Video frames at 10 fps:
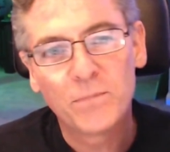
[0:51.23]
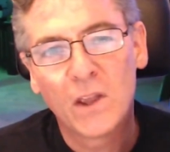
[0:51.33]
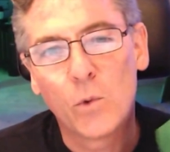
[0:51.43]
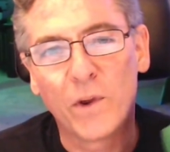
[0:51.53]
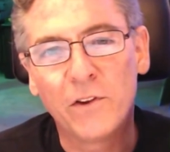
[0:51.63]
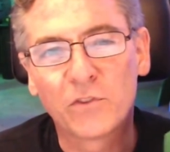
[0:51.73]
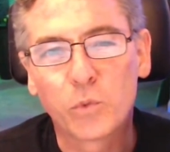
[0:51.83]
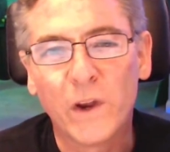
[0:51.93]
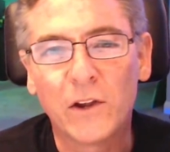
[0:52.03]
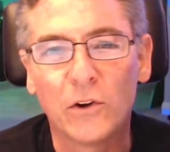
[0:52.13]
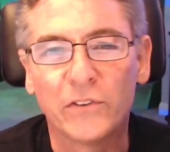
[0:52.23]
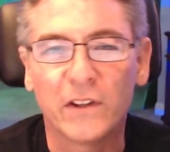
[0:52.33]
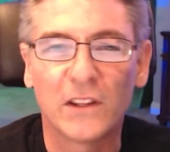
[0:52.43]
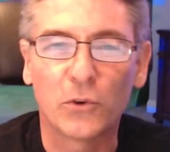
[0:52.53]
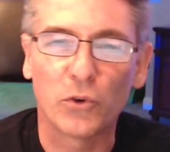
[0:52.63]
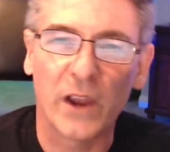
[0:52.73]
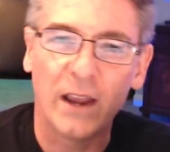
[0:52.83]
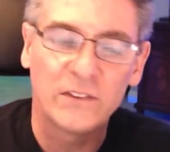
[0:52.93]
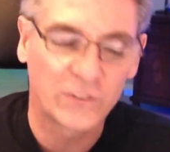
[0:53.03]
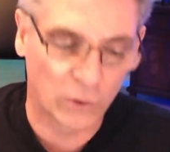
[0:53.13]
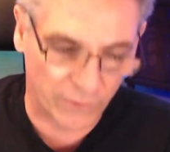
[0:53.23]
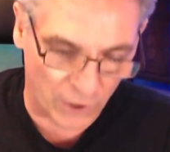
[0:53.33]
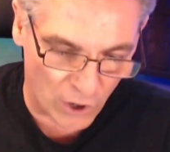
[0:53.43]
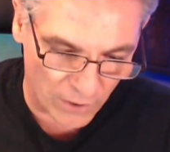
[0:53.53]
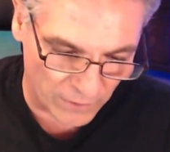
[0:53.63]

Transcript: When there's wrinkles, it creates sort of an,